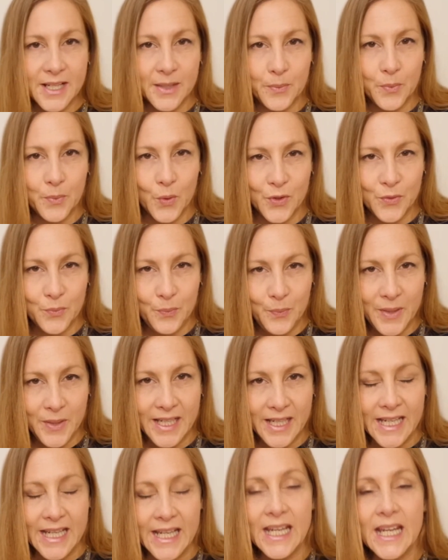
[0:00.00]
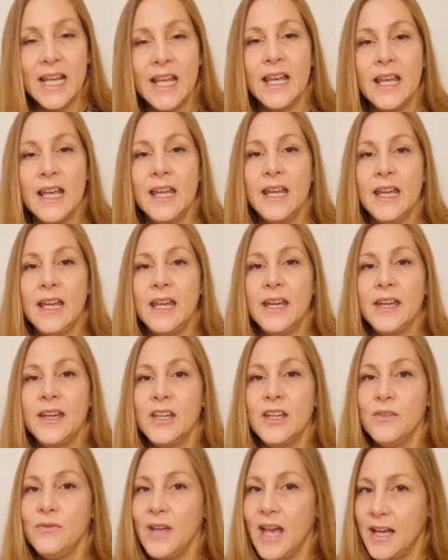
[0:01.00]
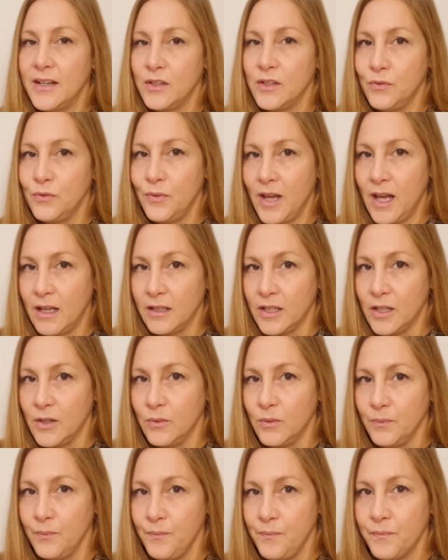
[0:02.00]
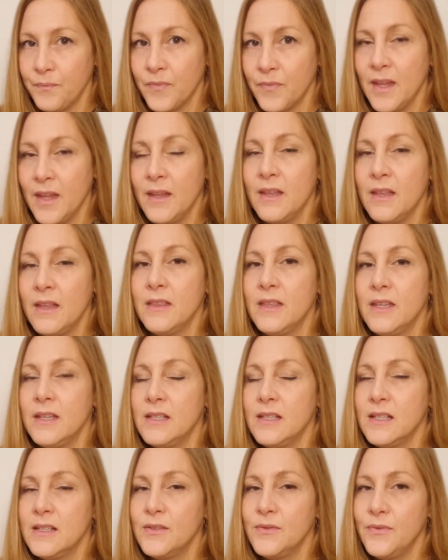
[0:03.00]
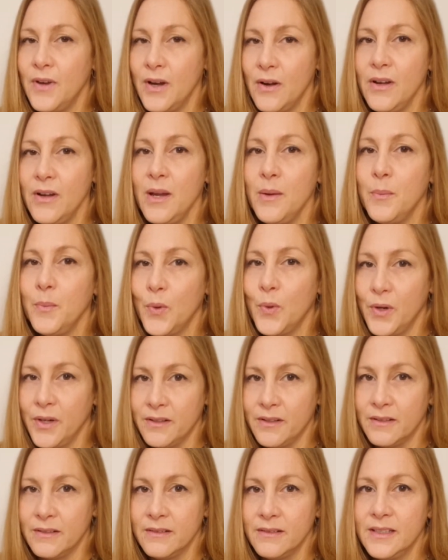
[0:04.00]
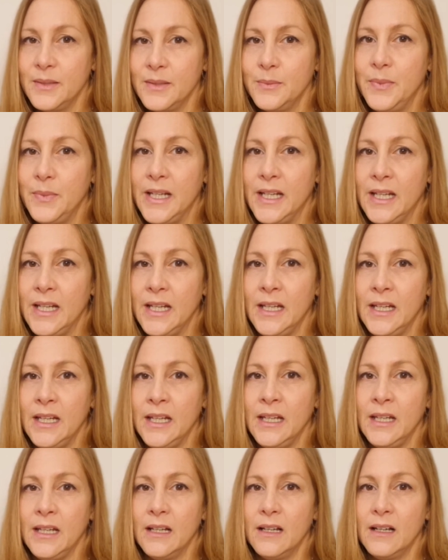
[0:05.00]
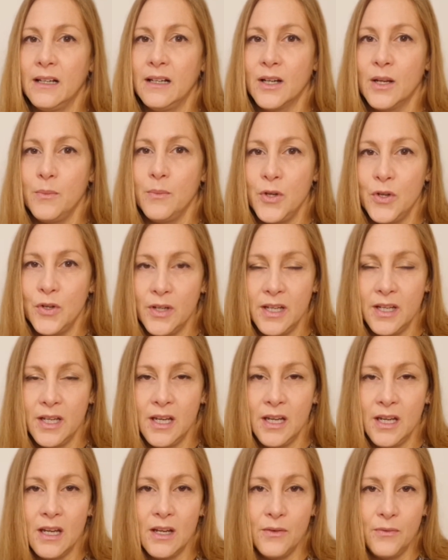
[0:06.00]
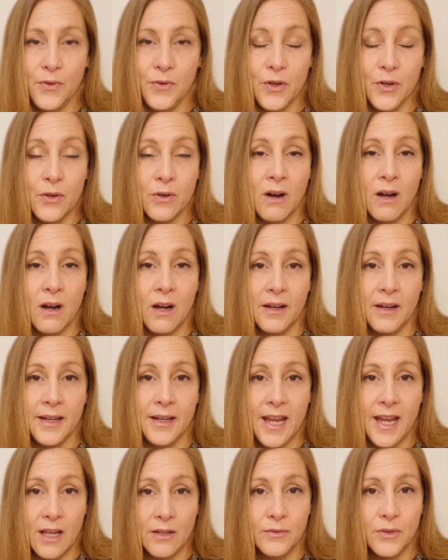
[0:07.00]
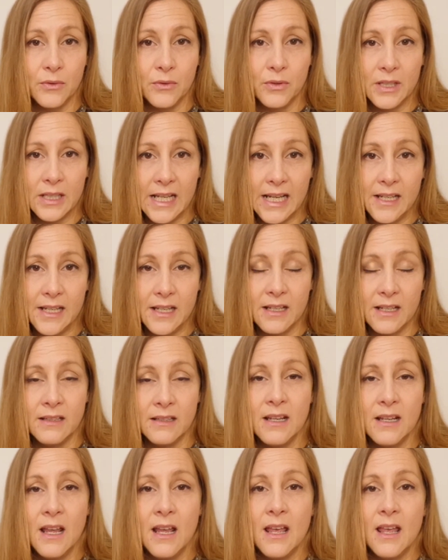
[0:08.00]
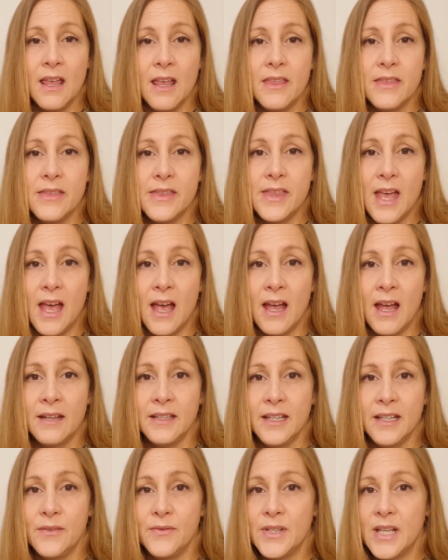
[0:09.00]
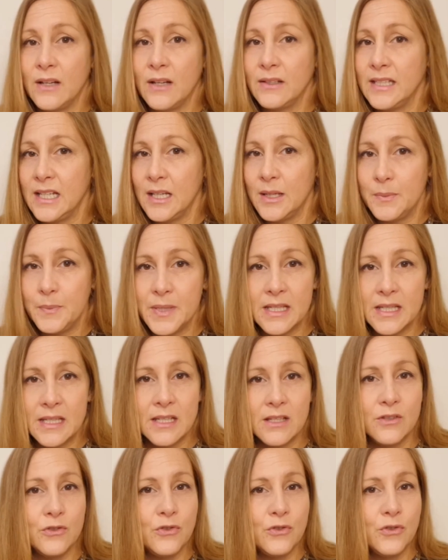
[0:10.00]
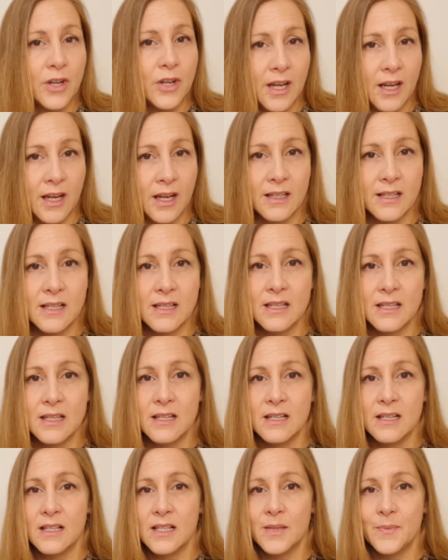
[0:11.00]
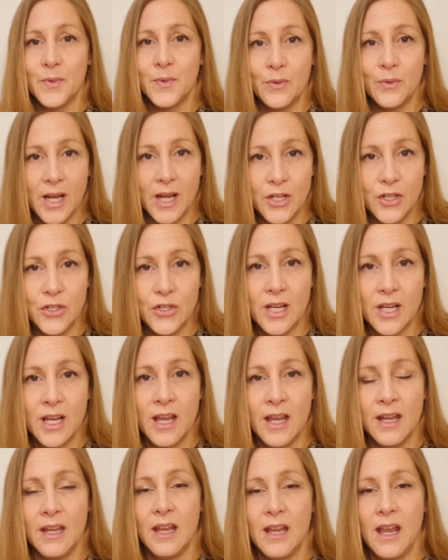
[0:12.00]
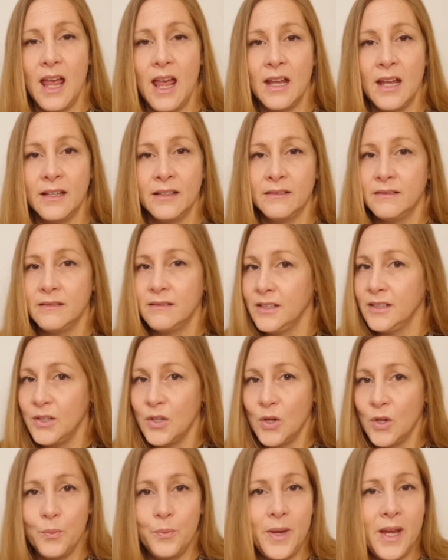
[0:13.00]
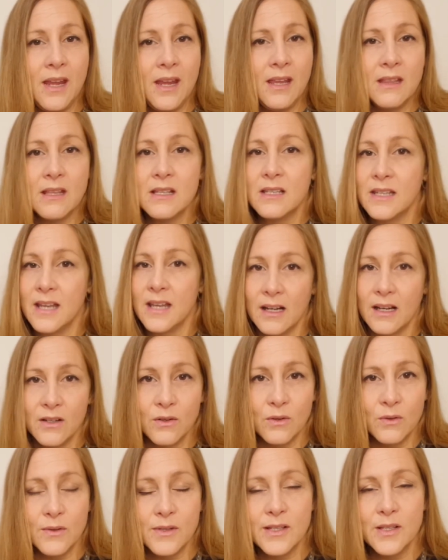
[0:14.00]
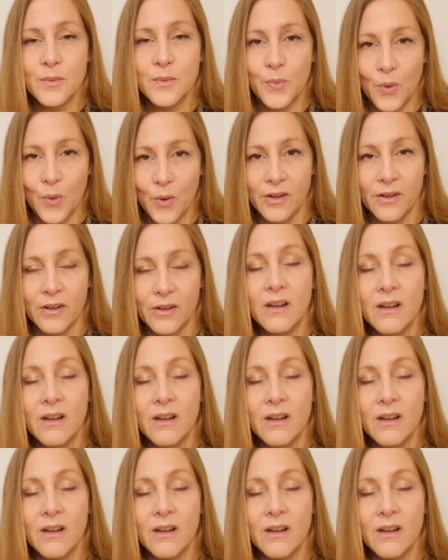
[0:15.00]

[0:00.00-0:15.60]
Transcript: would be, give added value. This is very important to be a community, if you are Canva related, that gives out tips and tricks and inspiration and, you know, being this technical supporter.